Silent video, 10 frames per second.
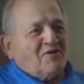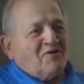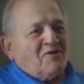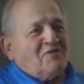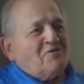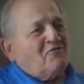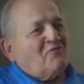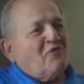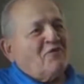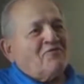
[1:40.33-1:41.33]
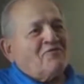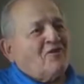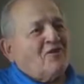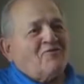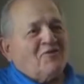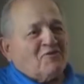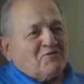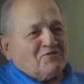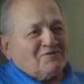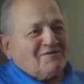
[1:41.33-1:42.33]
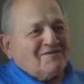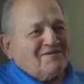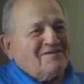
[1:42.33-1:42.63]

did it in 5 years,